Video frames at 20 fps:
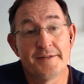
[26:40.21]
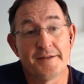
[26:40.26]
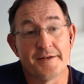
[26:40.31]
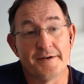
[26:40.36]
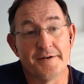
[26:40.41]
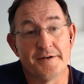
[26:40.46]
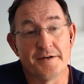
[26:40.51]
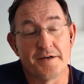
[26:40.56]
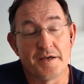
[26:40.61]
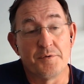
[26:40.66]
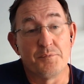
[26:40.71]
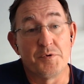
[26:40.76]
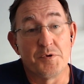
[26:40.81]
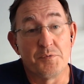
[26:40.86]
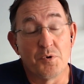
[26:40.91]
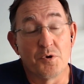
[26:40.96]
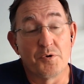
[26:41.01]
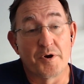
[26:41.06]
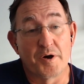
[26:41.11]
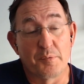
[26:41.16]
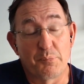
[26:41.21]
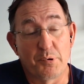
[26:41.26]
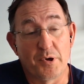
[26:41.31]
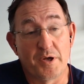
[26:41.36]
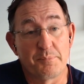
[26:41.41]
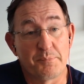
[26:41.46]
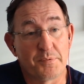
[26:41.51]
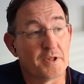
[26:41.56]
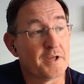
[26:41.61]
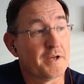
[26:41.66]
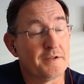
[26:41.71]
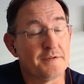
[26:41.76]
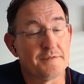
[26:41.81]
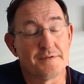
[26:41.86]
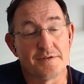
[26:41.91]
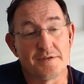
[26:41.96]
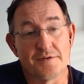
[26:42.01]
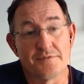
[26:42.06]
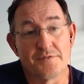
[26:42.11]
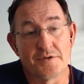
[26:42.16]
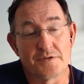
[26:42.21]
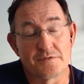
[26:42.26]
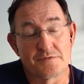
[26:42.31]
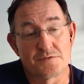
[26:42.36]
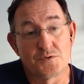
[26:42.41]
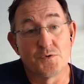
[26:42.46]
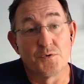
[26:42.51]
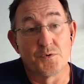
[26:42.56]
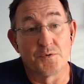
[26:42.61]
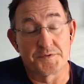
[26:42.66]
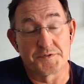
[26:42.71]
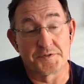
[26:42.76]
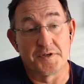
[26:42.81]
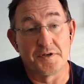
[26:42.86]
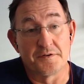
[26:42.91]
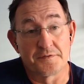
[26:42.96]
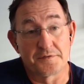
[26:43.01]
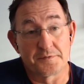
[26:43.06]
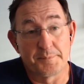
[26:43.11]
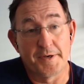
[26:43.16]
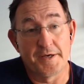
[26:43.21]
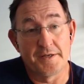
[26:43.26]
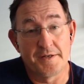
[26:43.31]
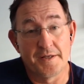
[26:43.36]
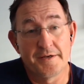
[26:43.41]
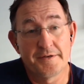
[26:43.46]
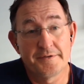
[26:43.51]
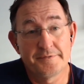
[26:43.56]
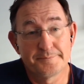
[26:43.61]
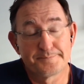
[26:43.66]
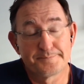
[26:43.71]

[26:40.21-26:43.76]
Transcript: and we wrote our pipeline to give us total sales by day,